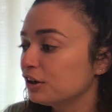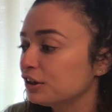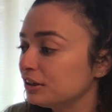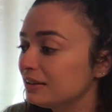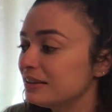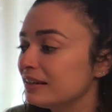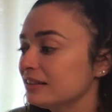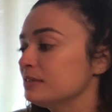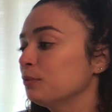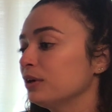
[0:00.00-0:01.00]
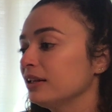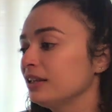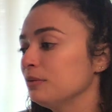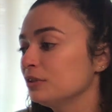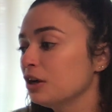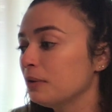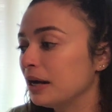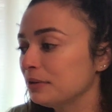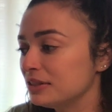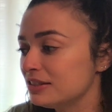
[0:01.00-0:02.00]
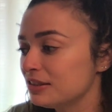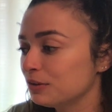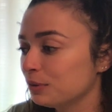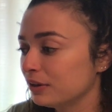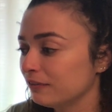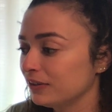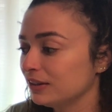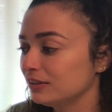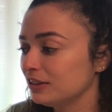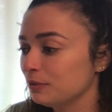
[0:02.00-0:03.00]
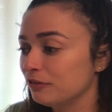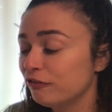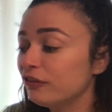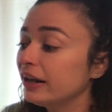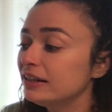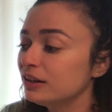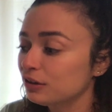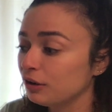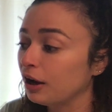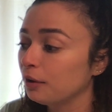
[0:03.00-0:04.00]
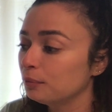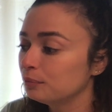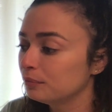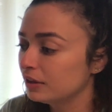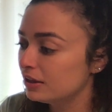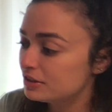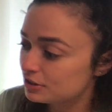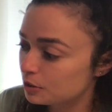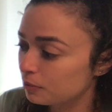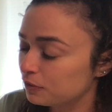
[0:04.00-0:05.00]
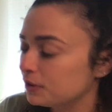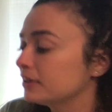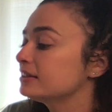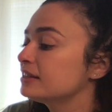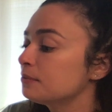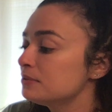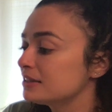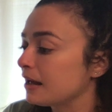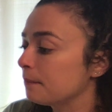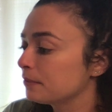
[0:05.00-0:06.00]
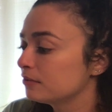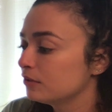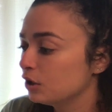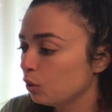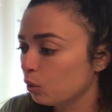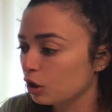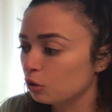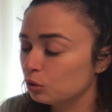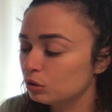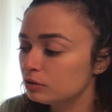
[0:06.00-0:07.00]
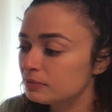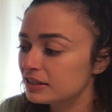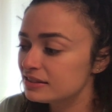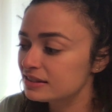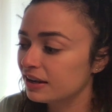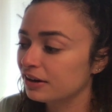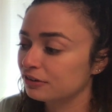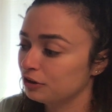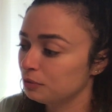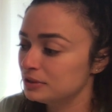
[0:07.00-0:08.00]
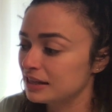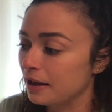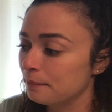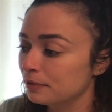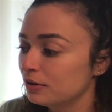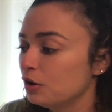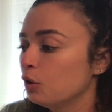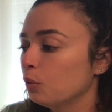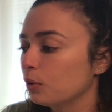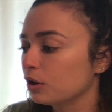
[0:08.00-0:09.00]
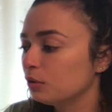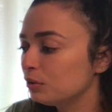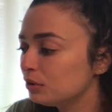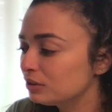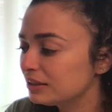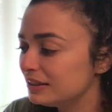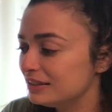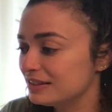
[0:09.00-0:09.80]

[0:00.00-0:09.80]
Early the next morning, he would go out into the cornfield and he would frighten a crow. So before the sun was up, or Old Man Scarecrow was up, or Old Lady